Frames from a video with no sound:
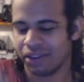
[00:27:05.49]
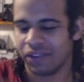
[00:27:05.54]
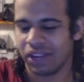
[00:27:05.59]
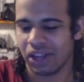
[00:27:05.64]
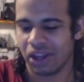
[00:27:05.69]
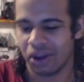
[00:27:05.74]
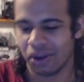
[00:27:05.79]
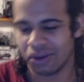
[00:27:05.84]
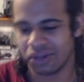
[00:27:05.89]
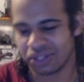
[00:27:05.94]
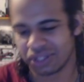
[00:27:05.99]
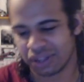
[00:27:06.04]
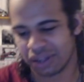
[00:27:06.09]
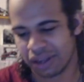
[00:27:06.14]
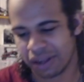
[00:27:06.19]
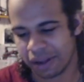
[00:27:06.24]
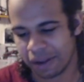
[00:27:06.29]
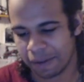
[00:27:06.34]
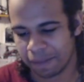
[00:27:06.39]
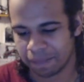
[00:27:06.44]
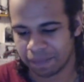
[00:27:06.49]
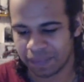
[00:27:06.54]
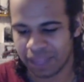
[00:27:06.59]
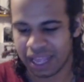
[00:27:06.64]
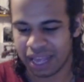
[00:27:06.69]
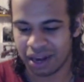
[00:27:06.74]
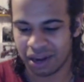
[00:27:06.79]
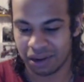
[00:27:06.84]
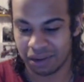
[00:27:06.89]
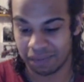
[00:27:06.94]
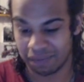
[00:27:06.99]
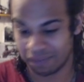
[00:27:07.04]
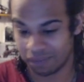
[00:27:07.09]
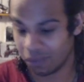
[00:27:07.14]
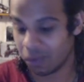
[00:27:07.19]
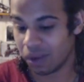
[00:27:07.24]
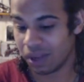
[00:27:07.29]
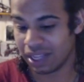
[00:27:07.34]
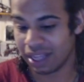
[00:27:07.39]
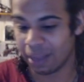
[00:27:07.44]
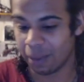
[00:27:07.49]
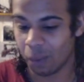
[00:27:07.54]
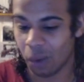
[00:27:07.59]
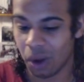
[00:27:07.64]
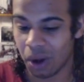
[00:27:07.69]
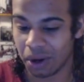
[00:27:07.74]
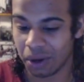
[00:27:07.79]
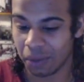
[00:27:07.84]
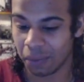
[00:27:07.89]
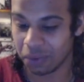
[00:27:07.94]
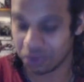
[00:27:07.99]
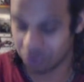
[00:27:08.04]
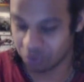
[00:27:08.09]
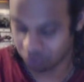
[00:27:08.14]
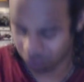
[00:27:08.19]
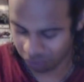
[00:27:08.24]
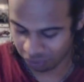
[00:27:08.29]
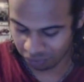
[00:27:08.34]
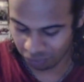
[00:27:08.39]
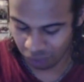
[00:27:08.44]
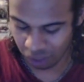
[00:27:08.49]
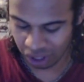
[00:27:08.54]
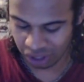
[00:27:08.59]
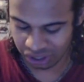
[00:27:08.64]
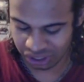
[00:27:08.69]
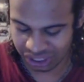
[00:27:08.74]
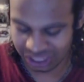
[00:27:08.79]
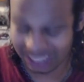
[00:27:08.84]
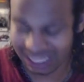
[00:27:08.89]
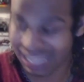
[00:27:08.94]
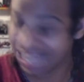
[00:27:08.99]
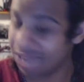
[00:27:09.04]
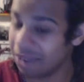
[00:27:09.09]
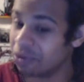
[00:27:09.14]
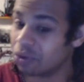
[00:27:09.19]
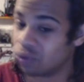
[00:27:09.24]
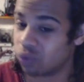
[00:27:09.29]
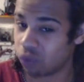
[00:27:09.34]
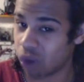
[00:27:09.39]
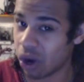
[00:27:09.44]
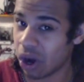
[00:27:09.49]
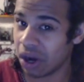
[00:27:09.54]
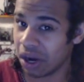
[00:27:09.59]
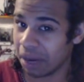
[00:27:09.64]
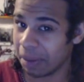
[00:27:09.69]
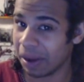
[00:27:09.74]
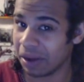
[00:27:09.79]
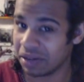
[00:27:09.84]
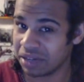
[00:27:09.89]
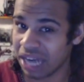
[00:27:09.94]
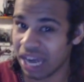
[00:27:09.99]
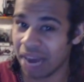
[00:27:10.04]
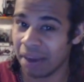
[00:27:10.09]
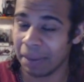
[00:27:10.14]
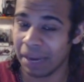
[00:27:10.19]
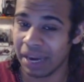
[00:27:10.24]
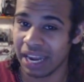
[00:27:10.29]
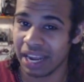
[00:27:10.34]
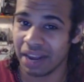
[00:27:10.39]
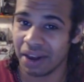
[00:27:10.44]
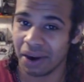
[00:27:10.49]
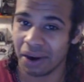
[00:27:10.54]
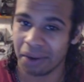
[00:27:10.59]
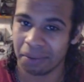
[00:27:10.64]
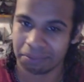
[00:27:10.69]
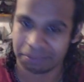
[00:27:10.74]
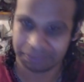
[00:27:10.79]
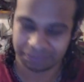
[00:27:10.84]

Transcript: goes that, Wander says that he was wrong about Dominator.